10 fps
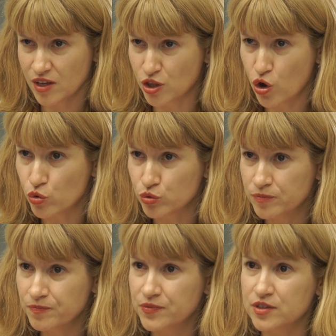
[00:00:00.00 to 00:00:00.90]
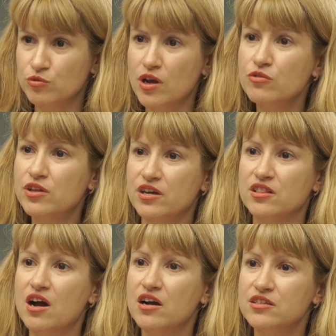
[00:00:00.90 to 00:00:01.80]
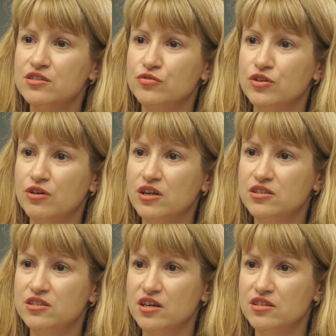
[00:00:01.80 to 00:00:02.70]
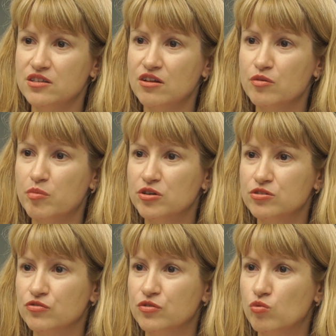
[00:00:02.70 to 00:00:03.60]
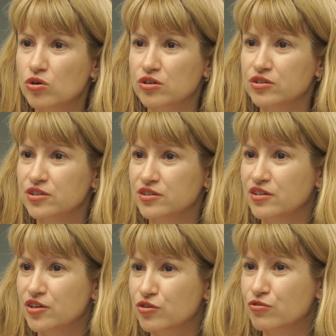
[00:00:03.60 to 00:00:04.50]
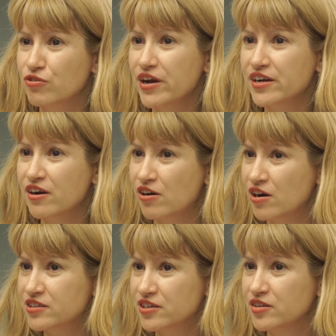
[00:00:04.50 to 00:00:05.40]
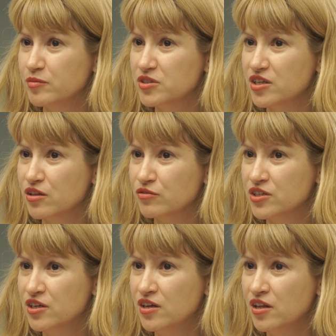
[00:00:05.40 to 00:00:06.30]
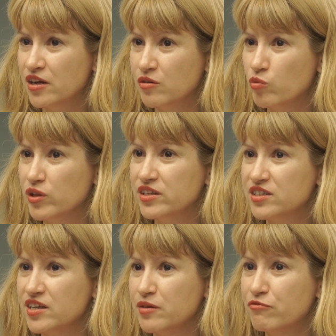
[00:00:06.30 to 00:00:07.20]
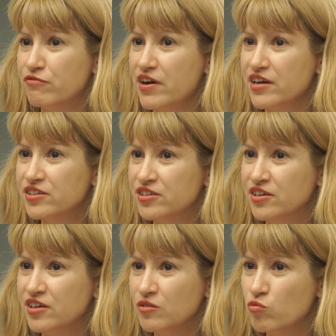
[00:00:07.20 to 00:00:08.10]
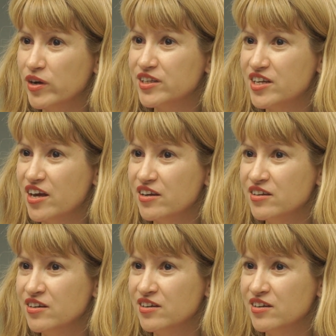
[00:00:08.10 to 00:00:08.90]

alone. So now the allies of the United States and other parts of the world, like Ukraine, are asking themselves, like, will the same fate one day